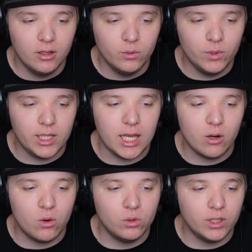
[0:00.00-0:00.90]
would get
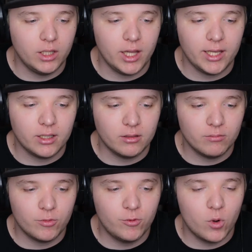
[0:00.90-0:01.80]
old in like
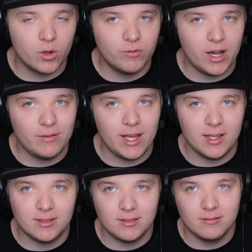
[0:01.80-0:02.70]
4 or 5
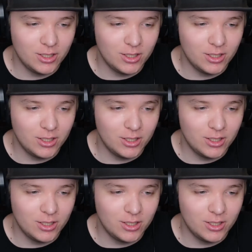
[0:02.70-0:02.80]
days.